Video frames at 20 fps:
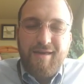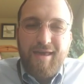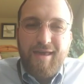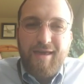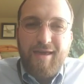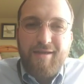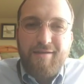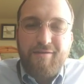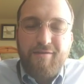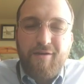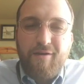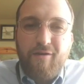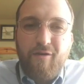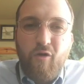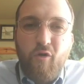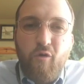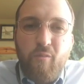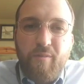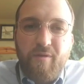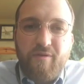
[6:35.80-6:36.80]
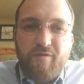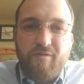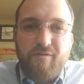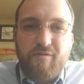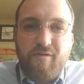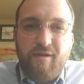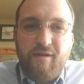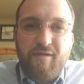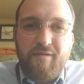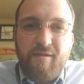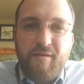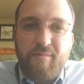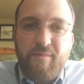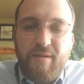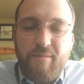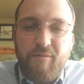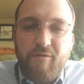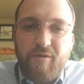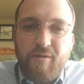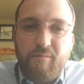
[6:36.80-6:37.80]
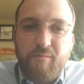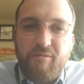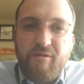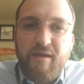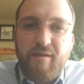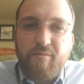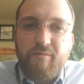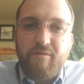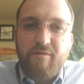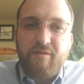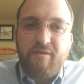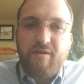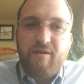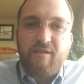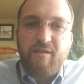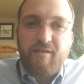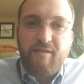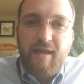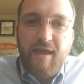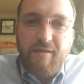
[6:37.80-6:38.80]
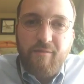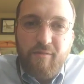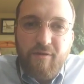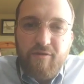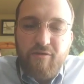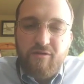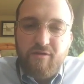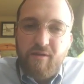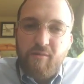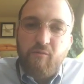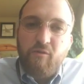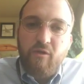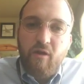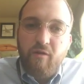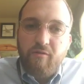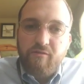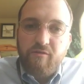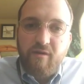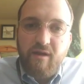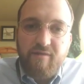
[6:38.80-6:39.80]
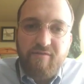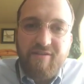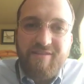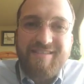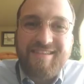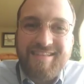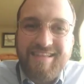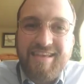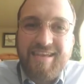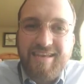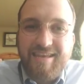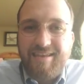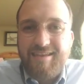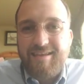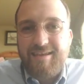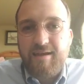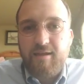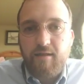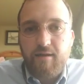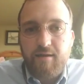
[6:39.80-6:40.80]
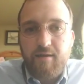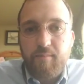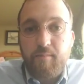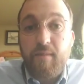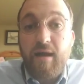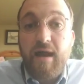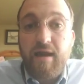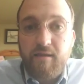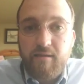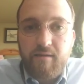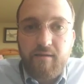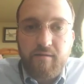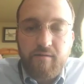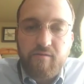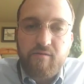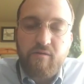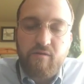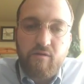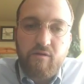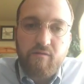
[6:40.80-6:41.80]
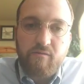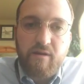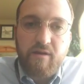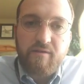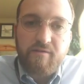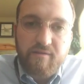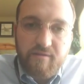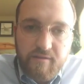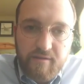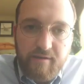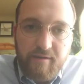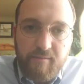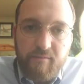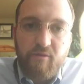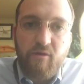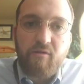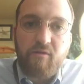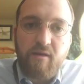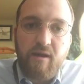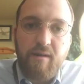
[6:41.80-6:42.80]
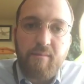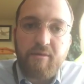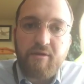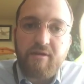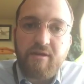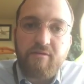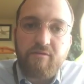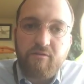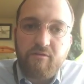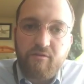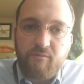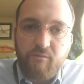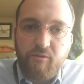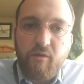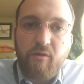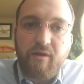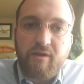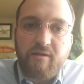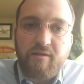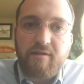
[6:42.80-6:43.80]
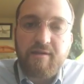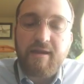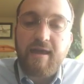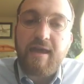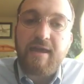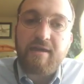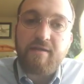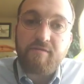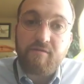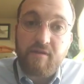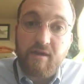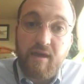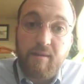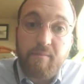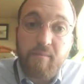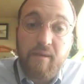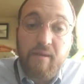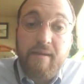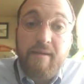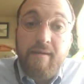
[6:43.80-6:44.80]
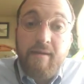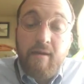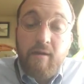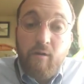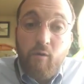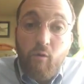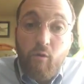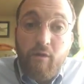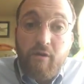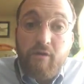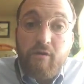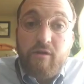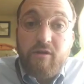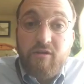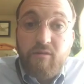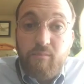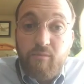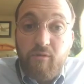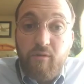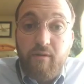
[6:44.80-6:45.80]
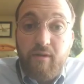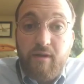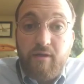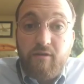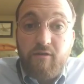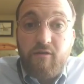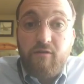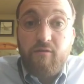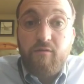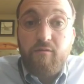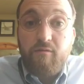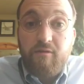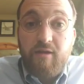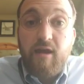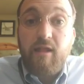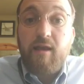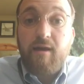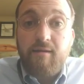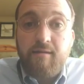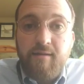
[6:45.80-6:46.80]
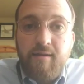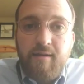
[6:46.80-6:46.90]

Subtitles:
And our hope is that people can play with the Yella language, and we'll also have a Solidity to Yella compiler, so you can write a Solidity program and either deploy it to the KEVM, or you can deploy it to Yella.